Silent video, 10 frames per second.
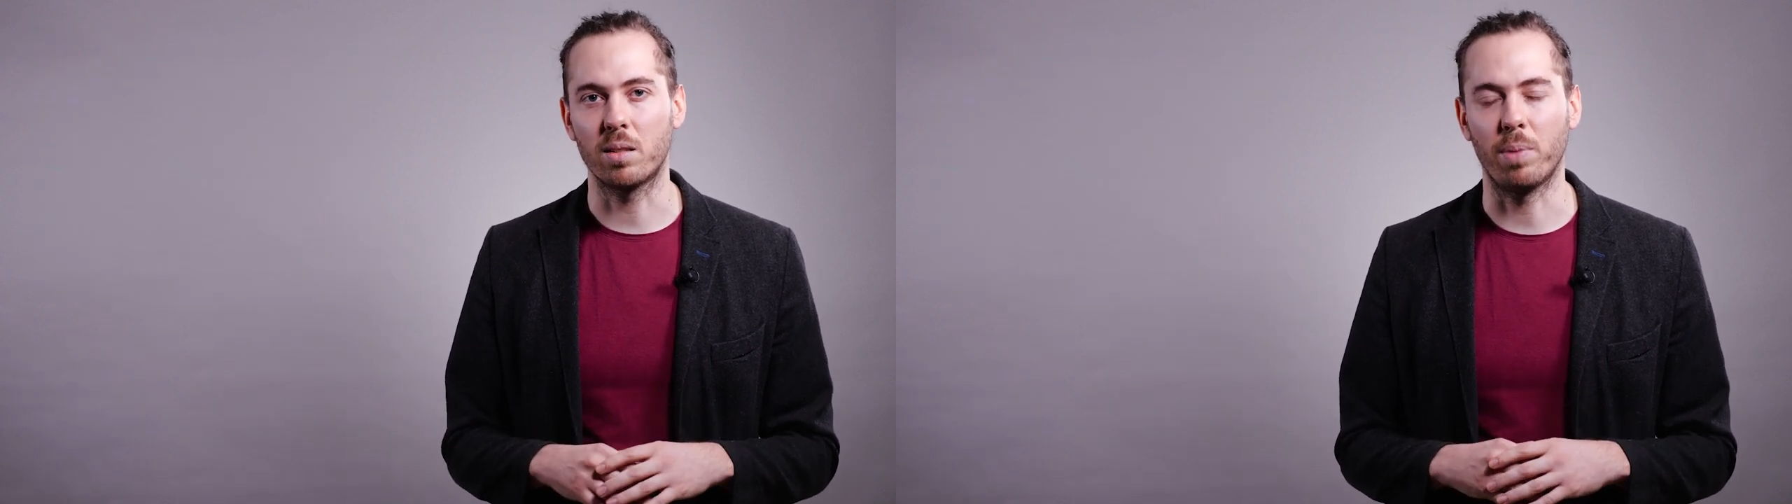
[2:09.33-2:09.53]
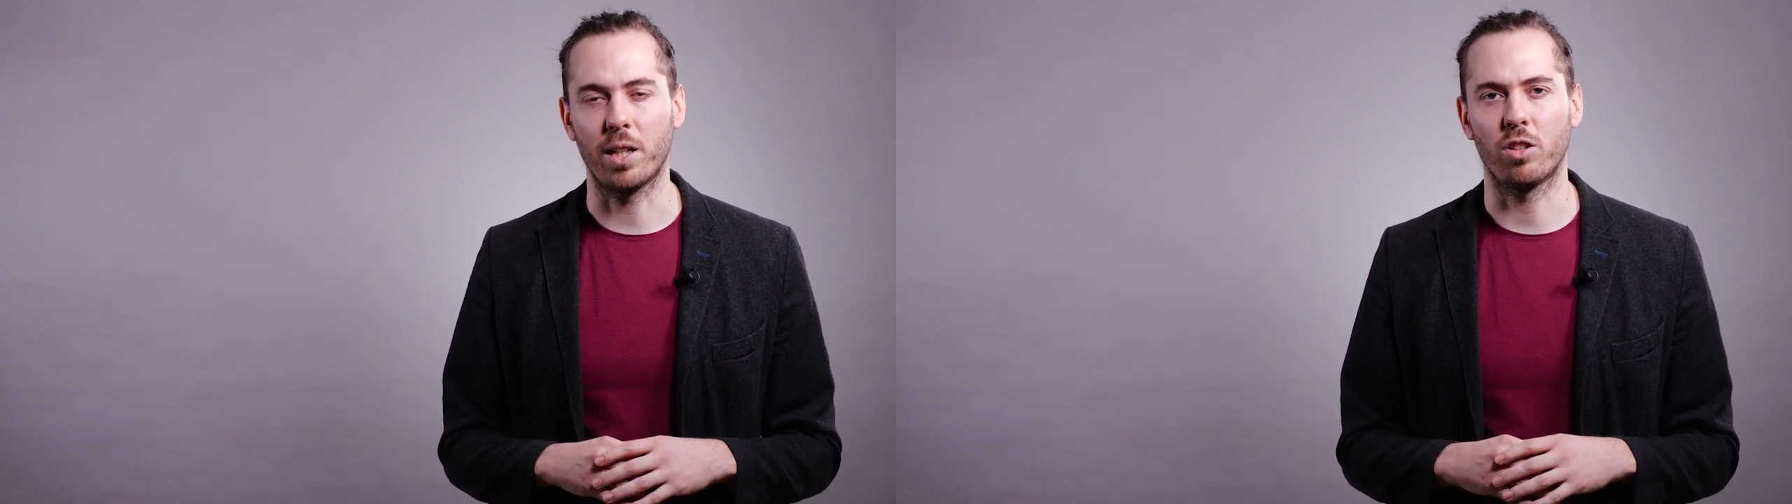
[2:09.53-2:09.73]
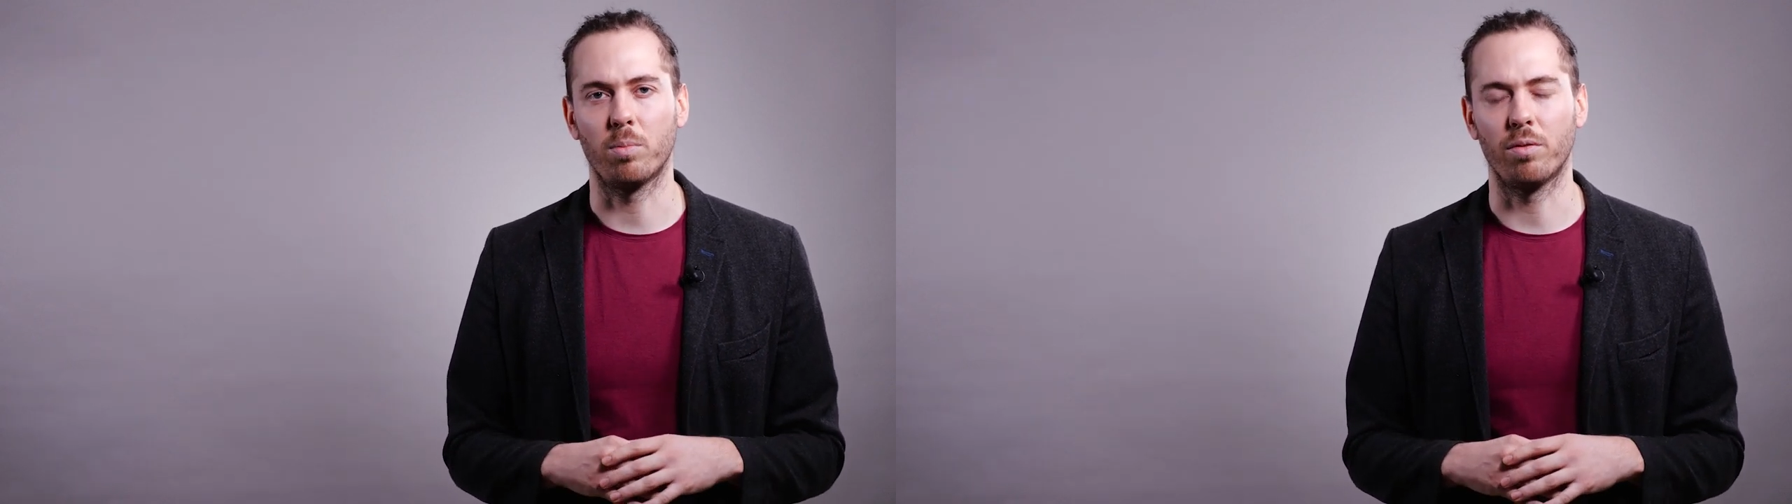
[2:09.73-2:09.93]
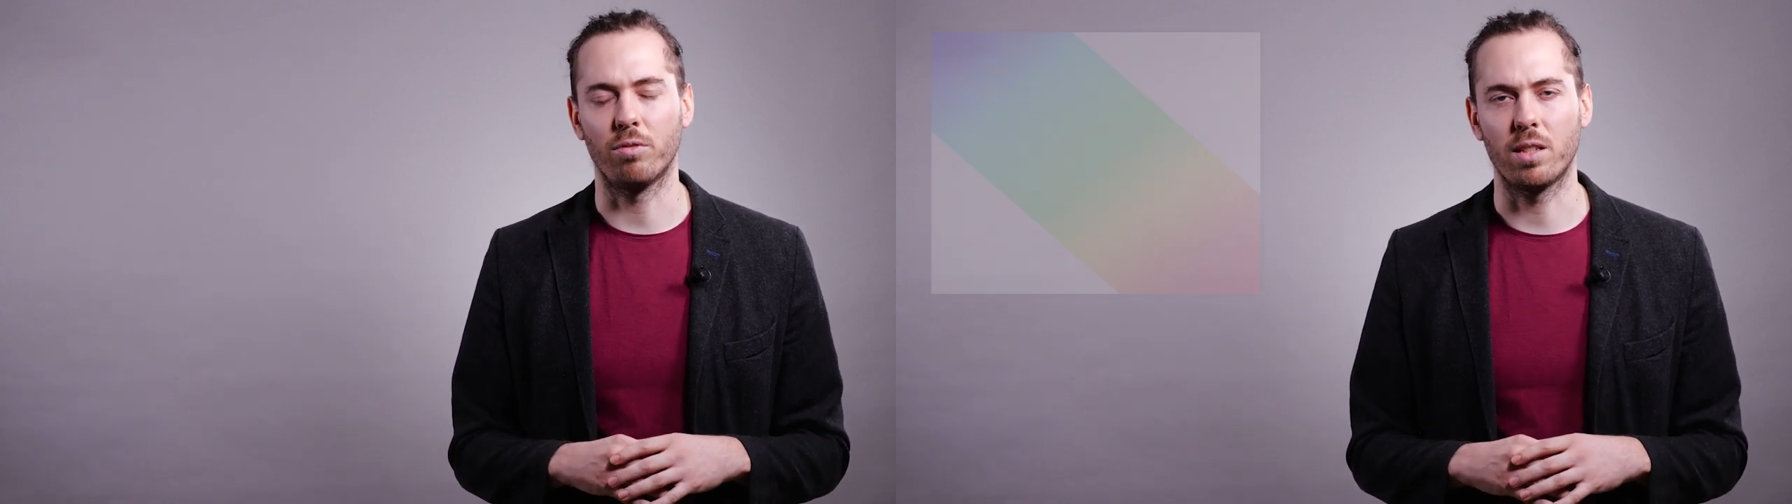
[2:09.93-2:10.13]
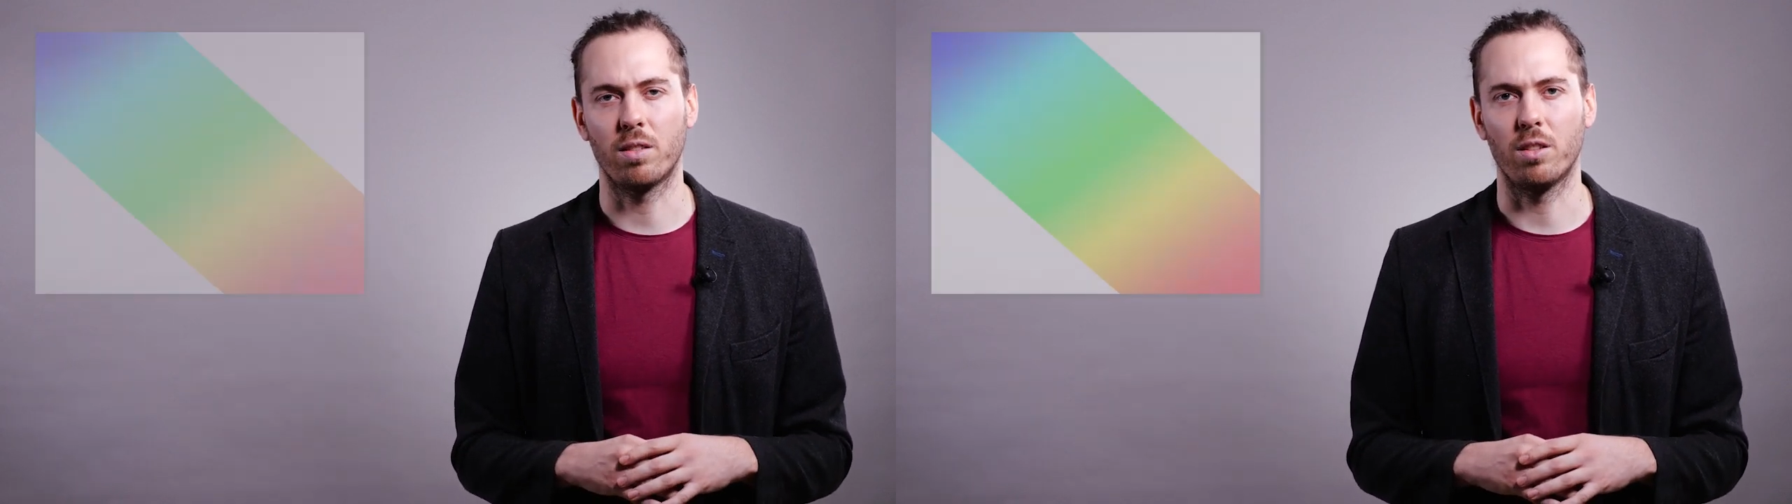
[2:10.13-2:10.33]
spectrum of
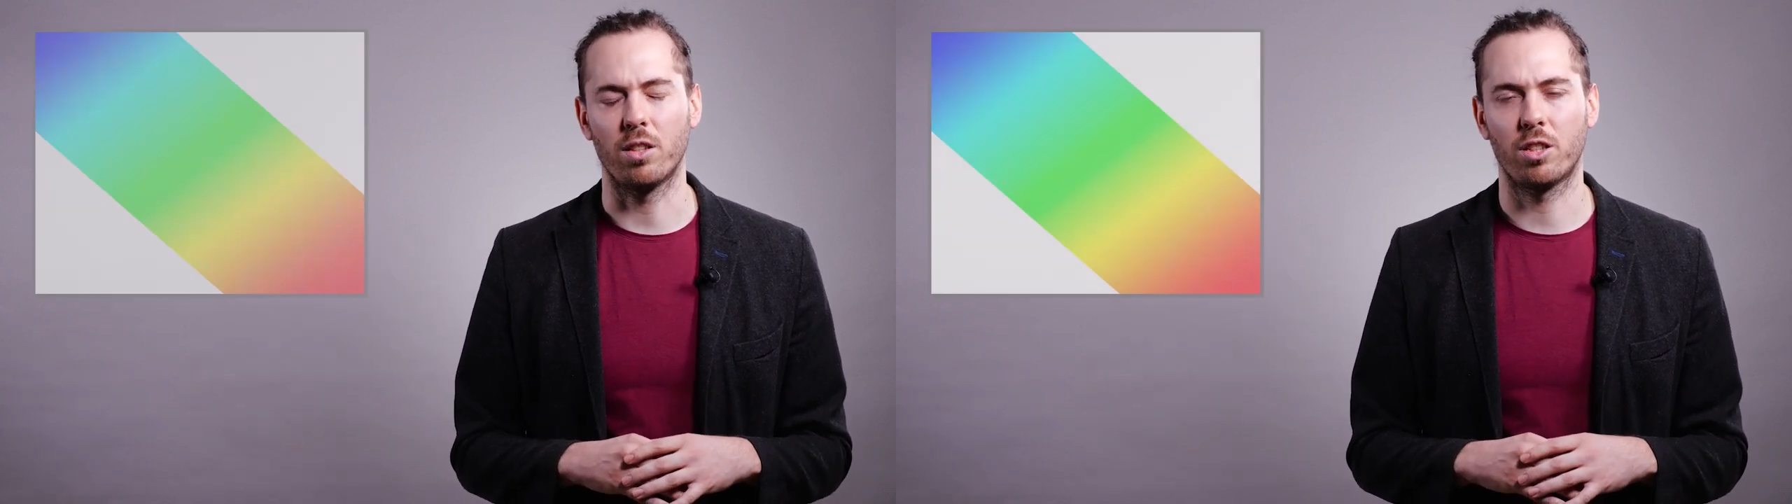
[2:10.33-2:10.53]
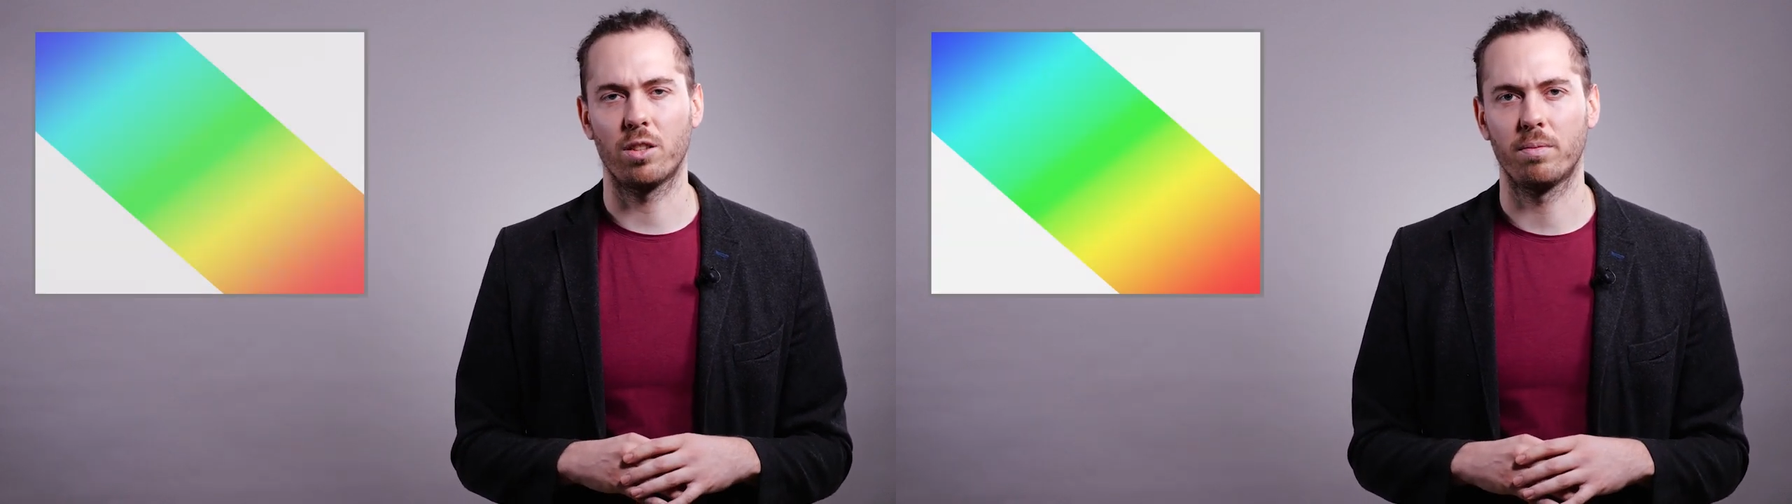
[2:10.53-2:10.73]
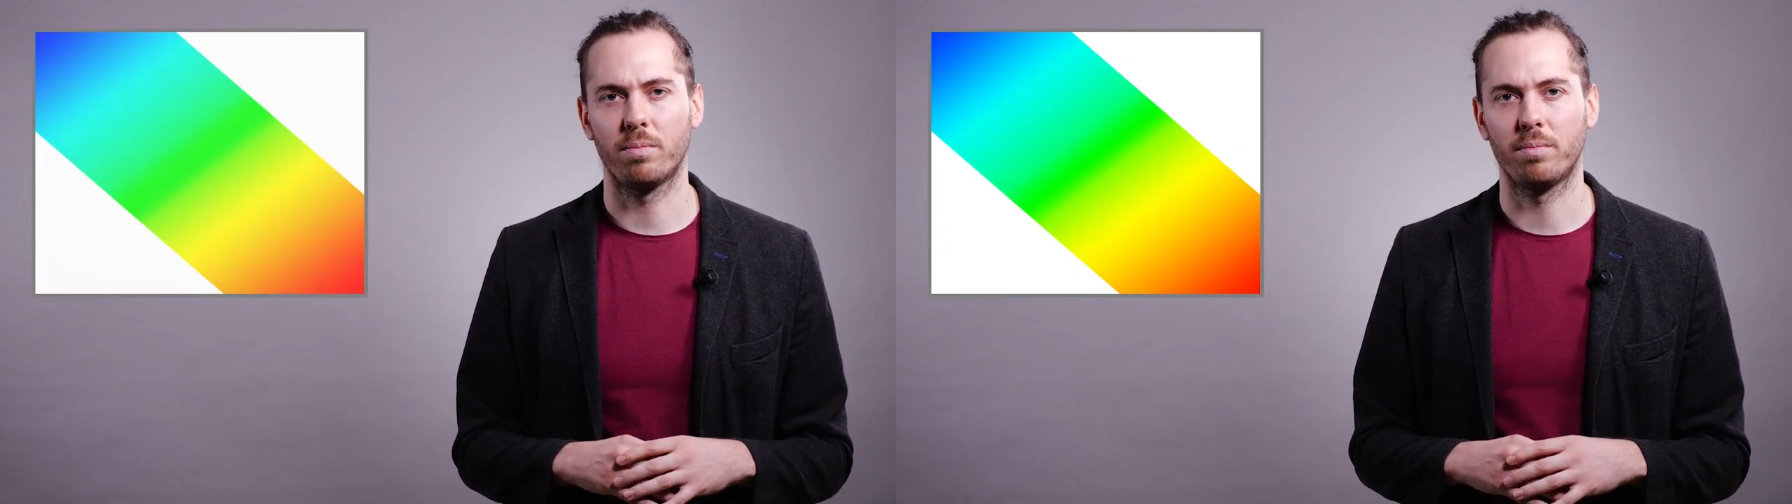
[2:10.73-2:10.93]
research,